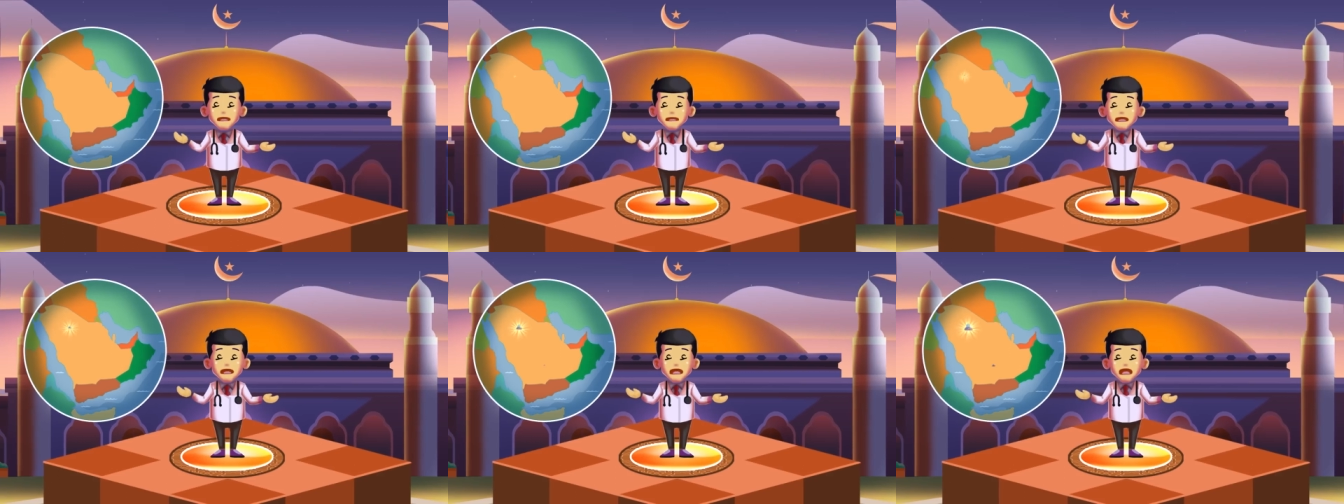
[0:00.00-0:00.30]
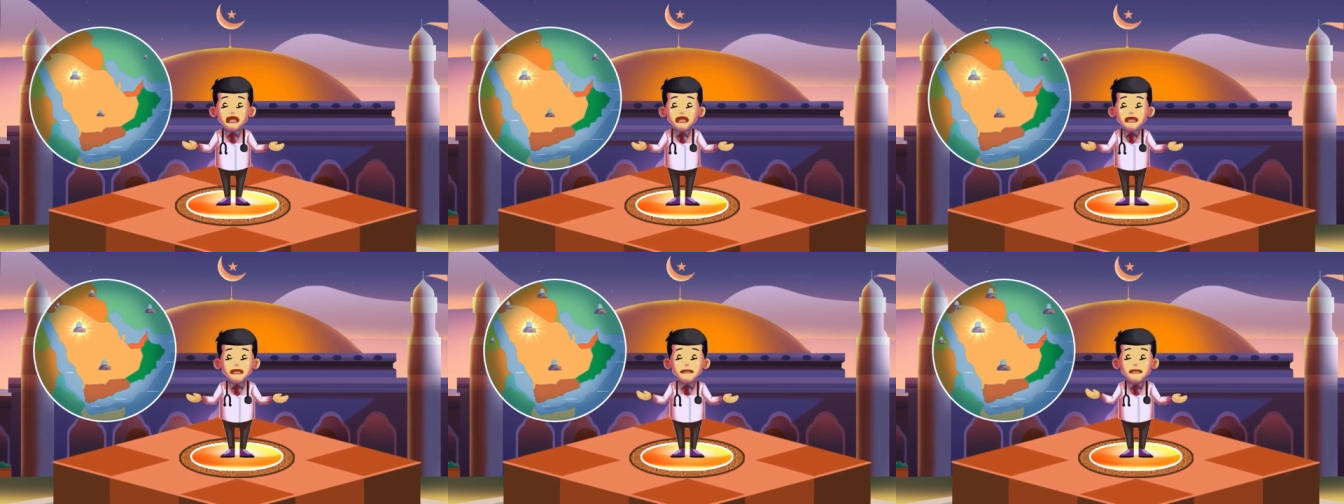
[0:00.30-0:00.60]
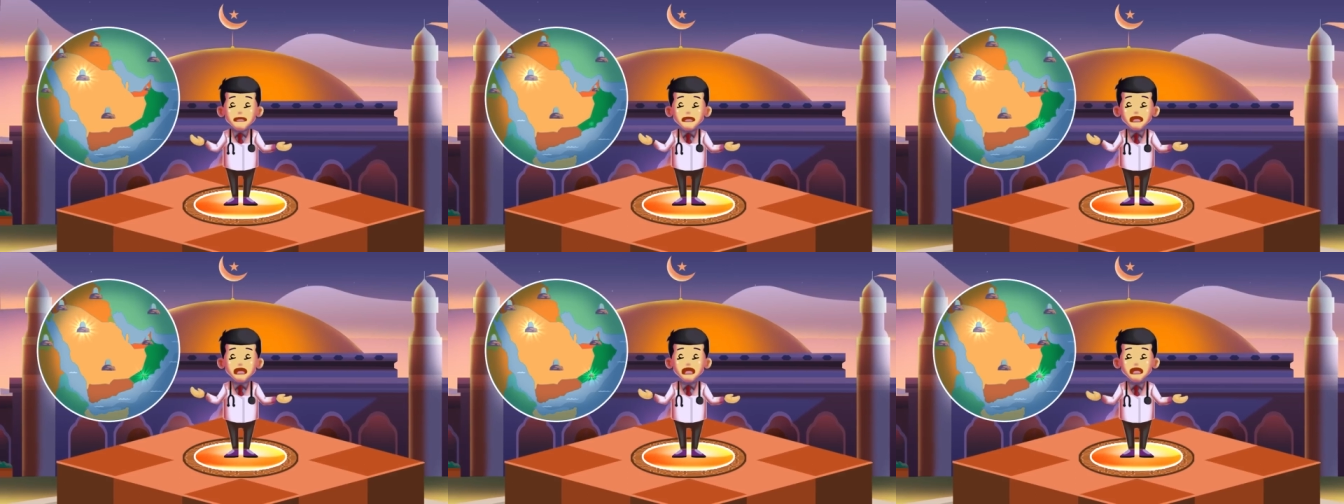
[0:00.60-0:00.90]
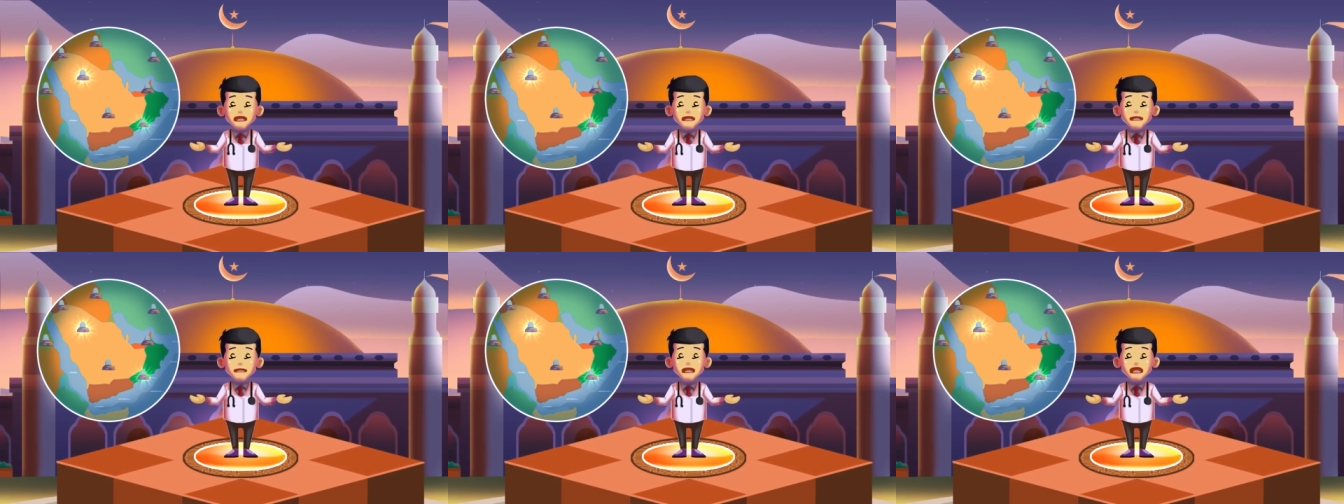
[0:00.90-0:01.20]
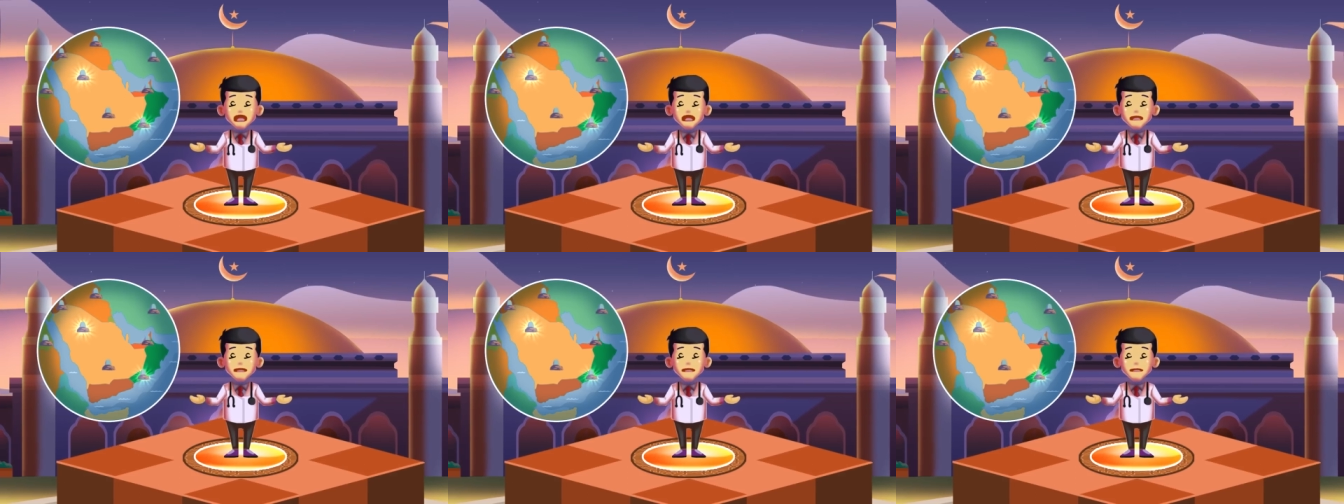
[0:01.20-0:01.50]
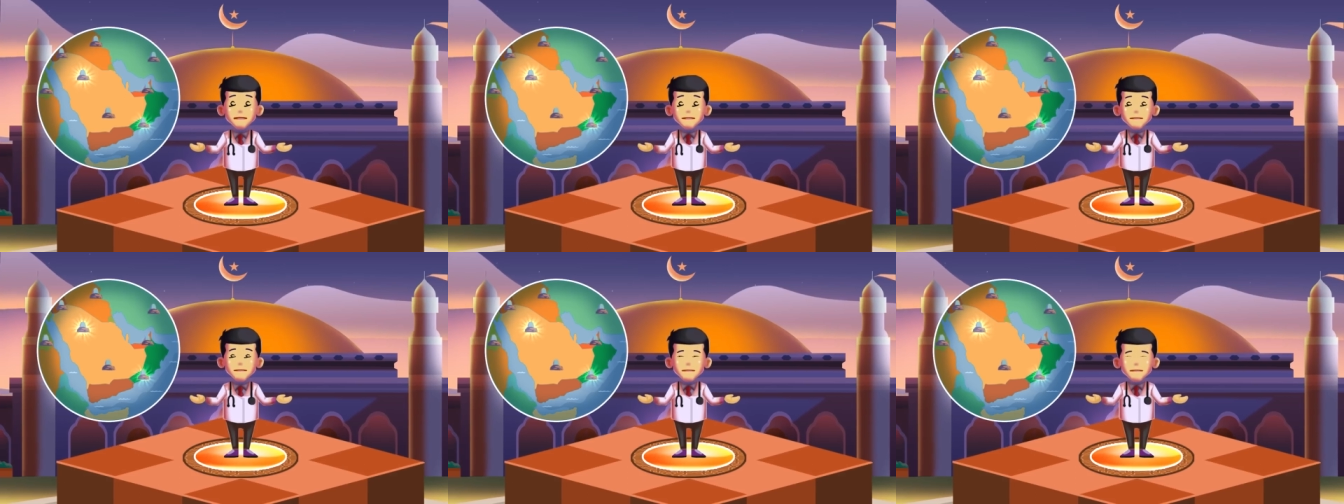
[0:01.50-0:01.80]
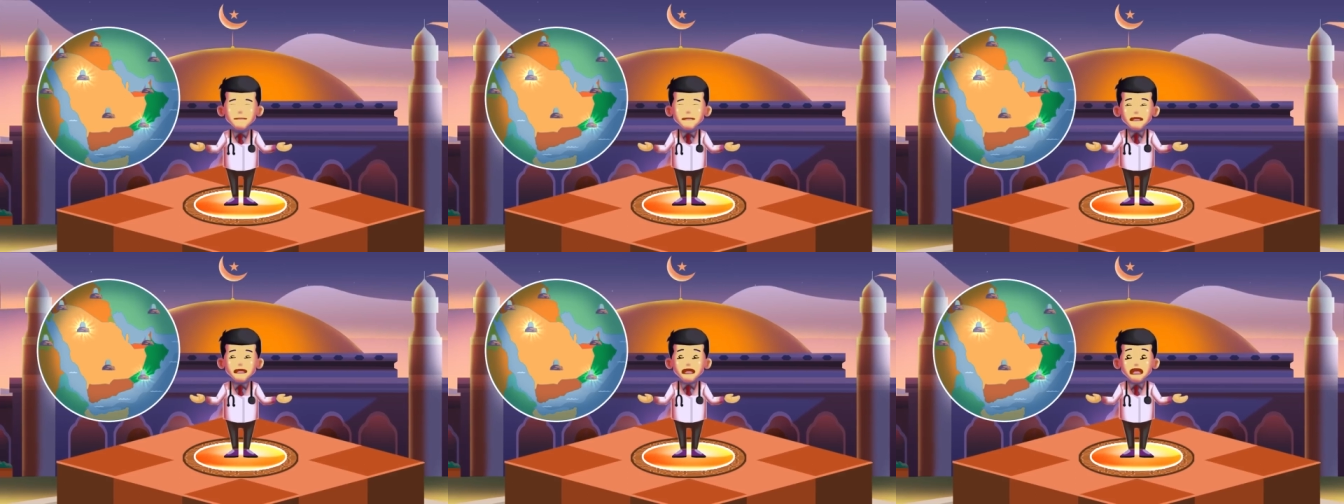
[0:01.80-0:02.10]
than 10 people dying in front
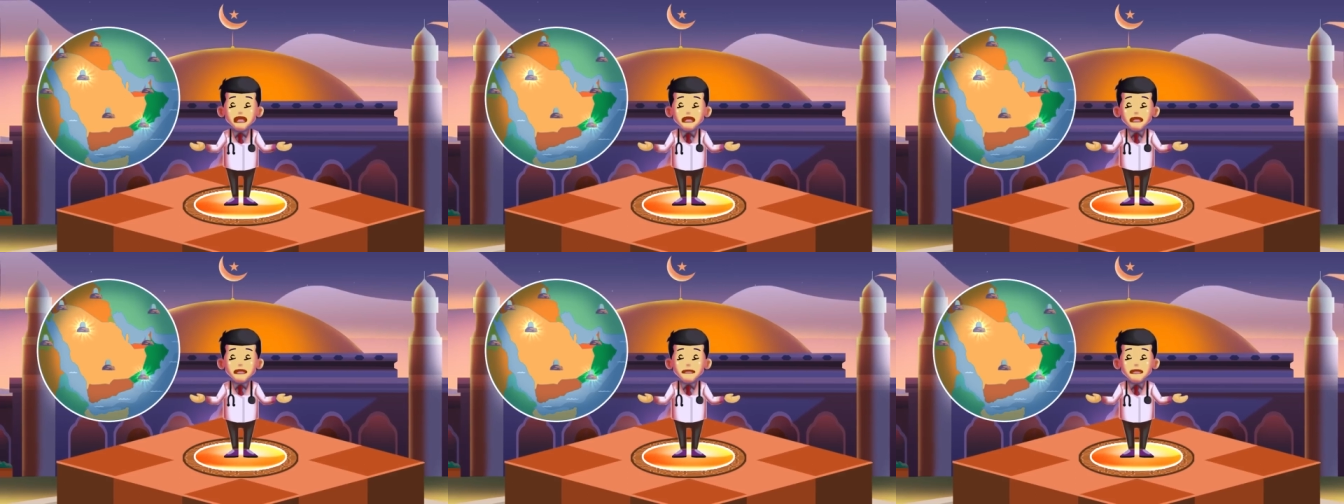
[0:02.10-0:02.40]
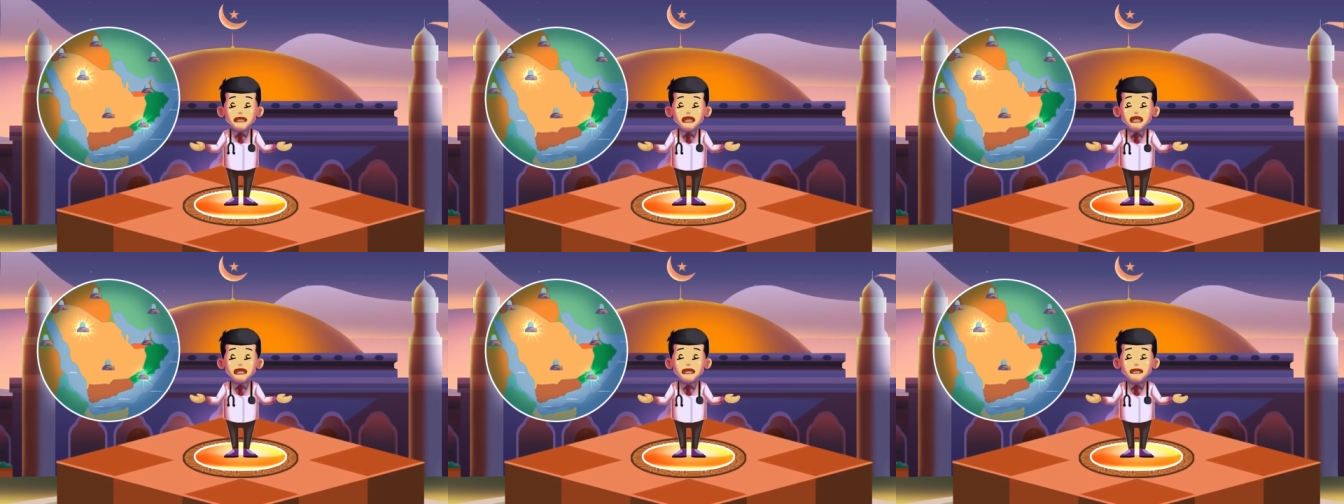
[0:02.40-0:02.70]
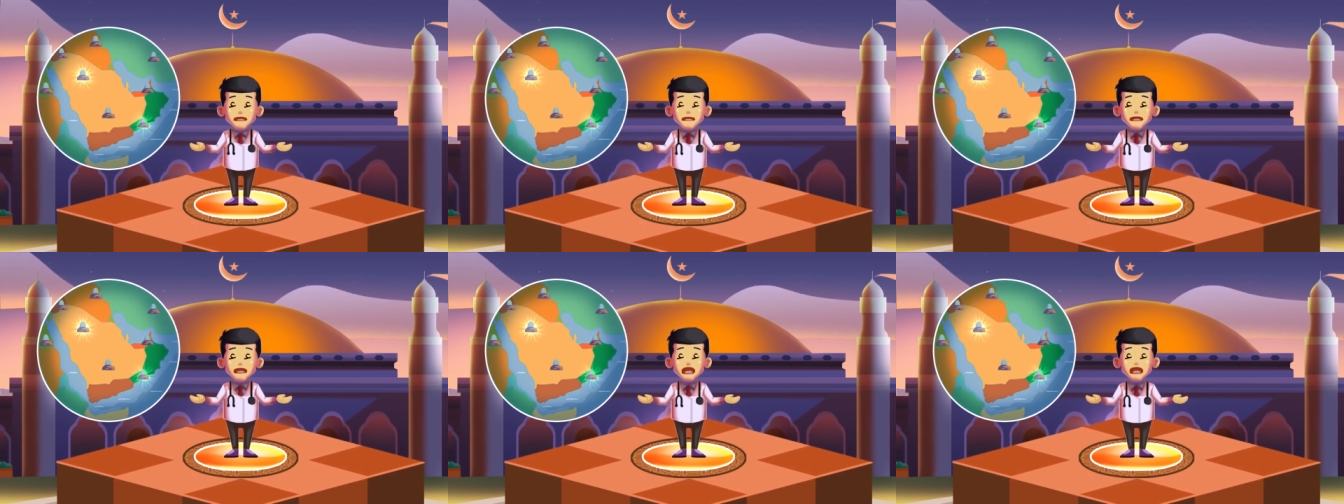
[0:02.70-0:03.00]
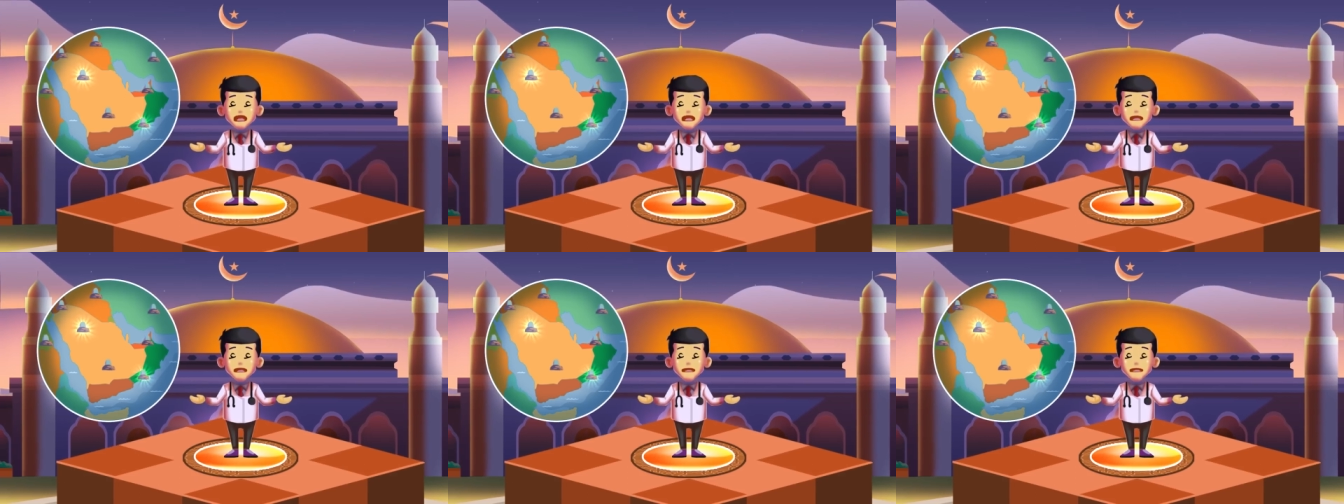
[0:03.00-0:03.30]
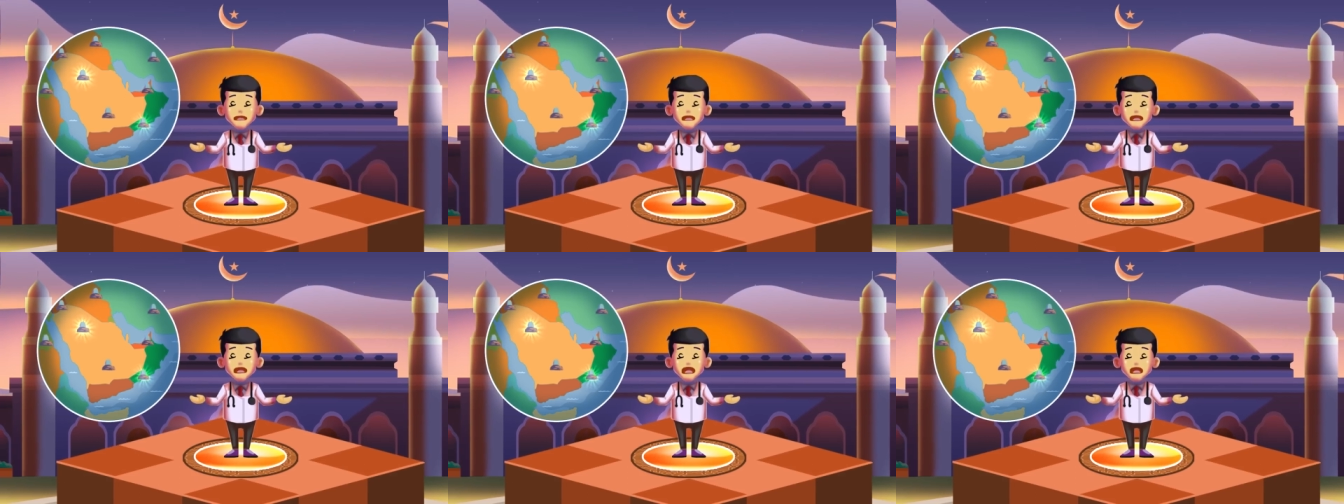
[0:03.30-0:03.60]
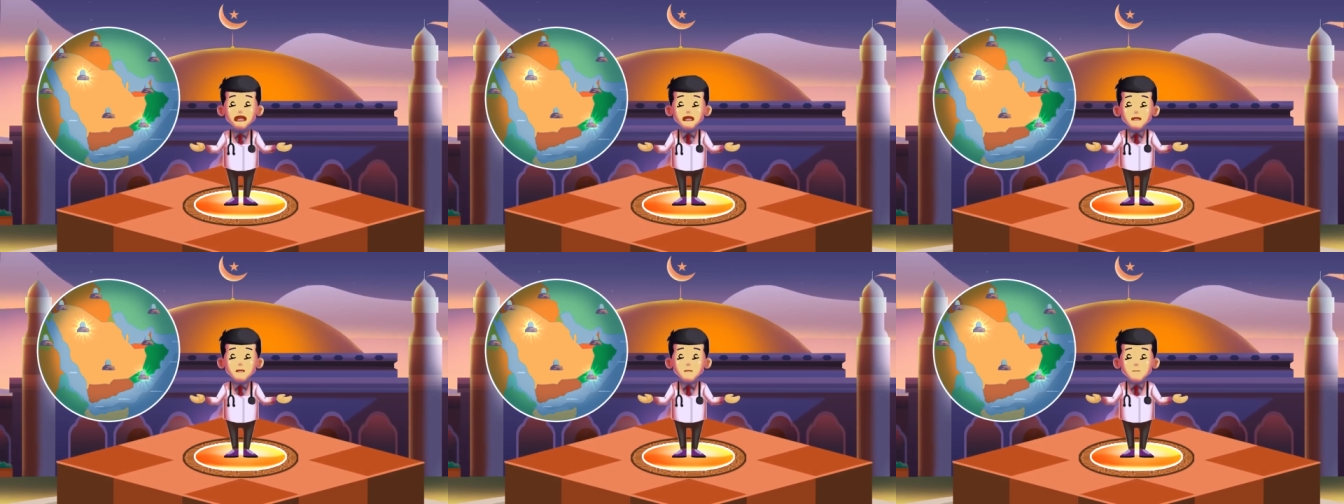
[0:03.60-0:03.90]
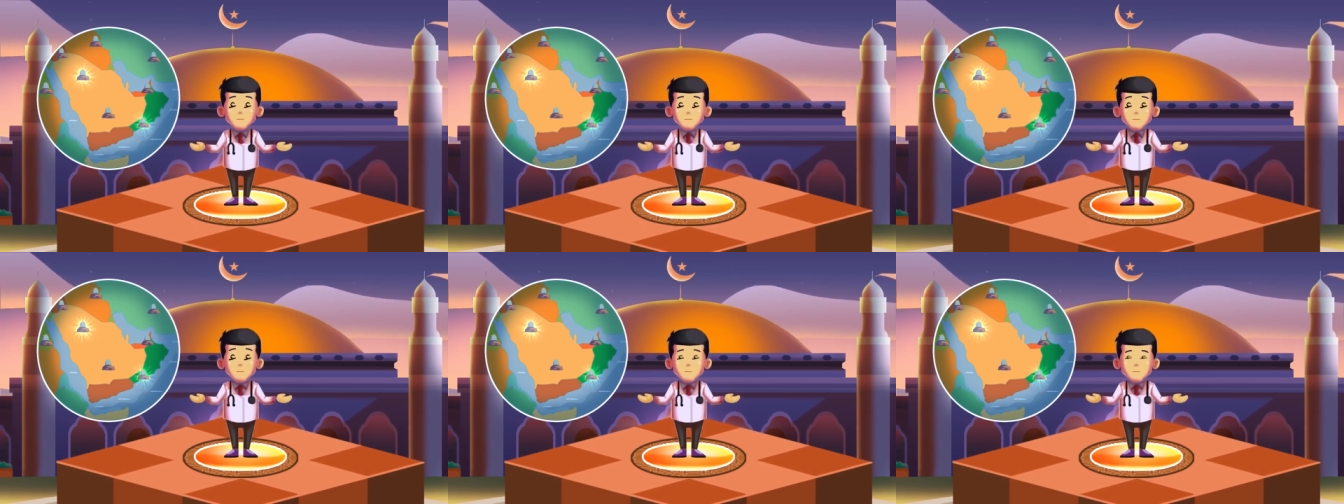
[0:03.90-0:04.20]
of him. Only one or two recited
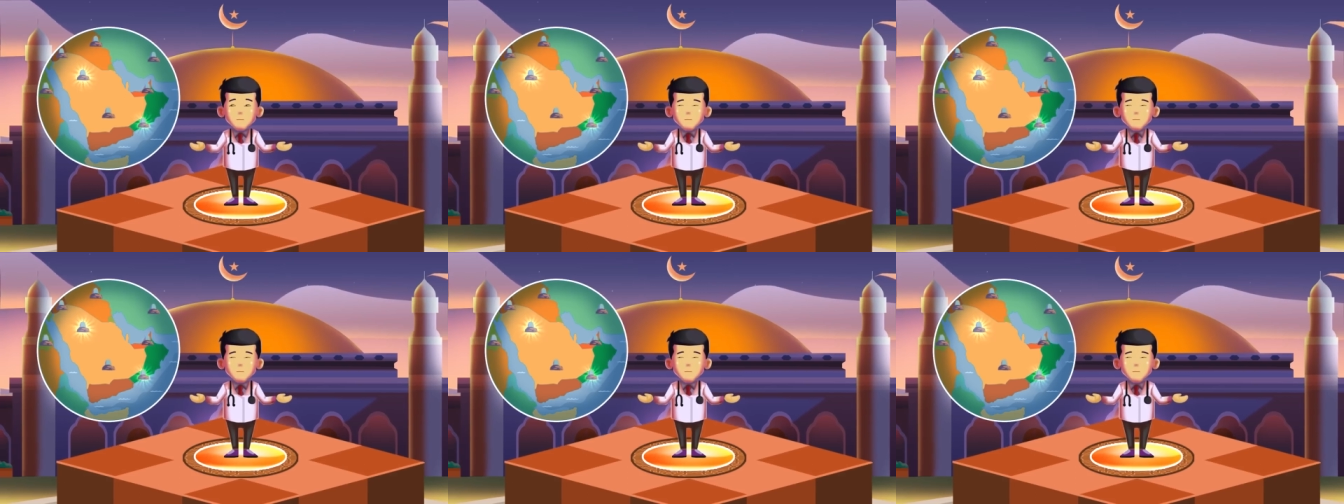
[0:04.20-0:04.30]
kalima.